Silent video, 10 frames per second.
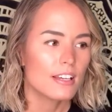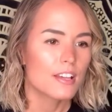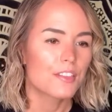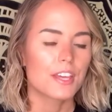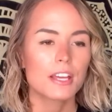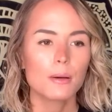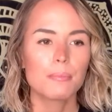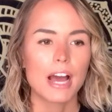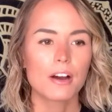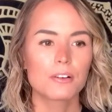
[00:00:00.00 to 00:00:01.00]
think
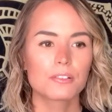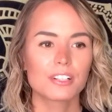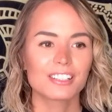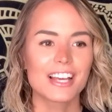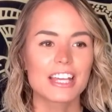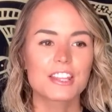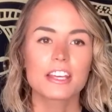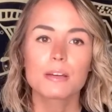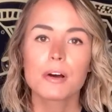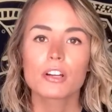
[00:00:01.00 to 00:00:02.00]
about
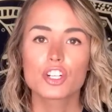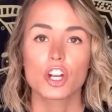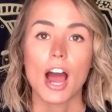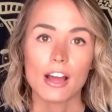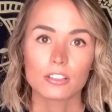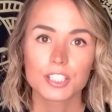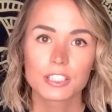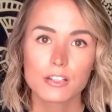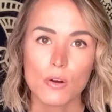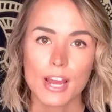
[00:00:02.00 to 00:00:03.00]
a child,
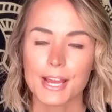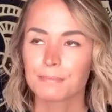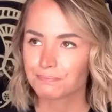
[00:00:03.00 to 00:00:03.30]
okay?